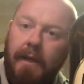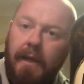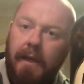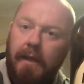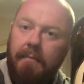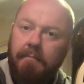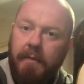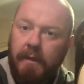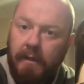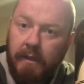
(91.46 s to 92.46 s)
Um,
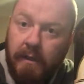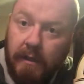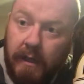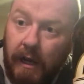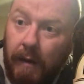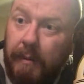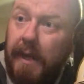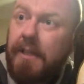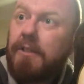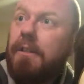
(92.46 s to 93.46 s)

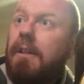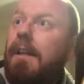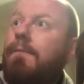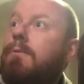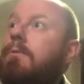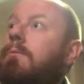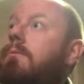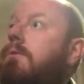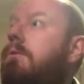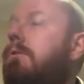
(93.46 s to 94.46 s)
carbonation
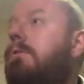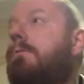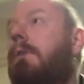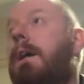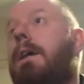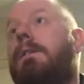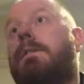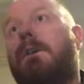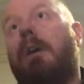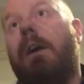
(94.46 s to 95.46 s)
levels,
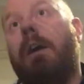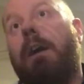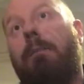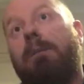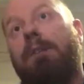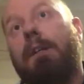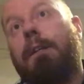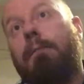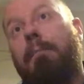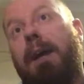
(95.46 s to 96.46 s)
it's not a
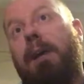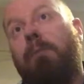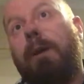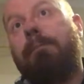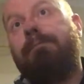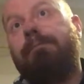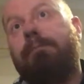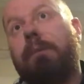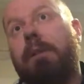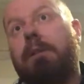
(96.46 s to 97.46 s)
particularly mad one.
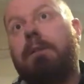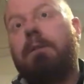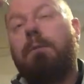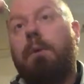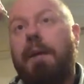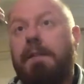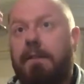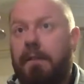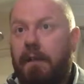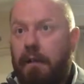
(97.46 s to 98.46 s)
It's
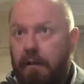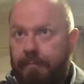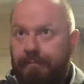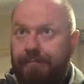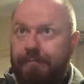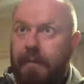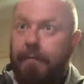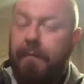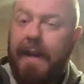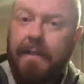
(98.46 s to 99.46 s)
quite calm,
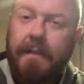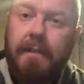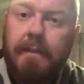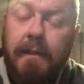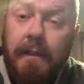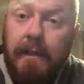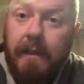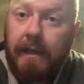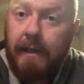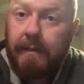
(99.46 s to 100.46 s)
in fact.
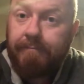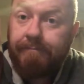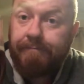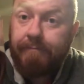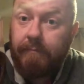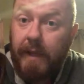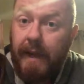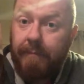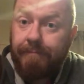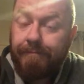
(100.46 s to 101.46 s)
Um,
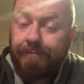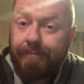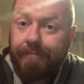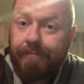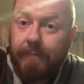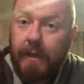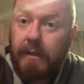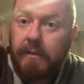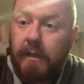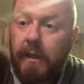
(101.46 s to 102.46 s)
yeah,
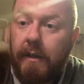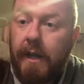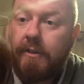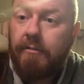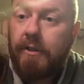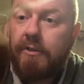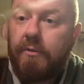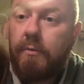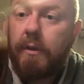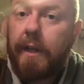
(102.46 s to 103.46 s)
it's a kind of a
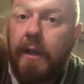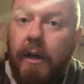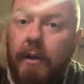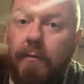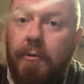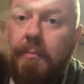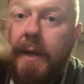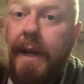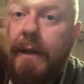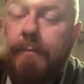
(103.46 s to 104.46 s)
traditional looking kind of
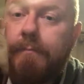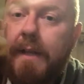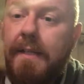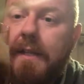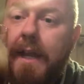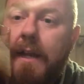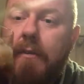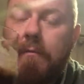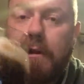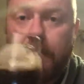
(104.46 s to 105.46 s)
ruby ale. Let's get an
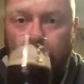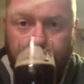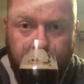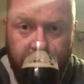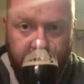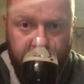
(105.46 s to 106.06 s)
aroma on it.